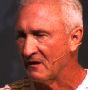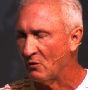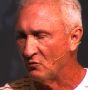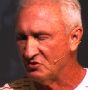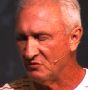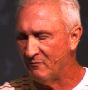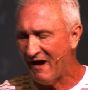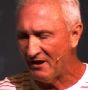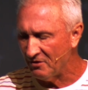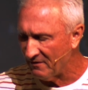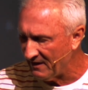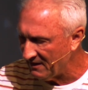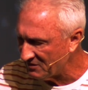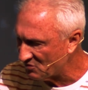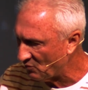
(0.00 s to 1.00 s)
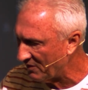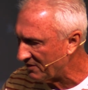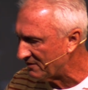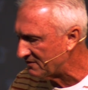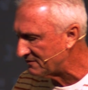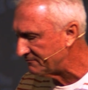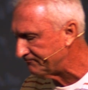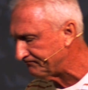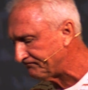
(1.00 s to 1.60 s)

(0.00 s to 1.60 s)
Would you bow your heads with us?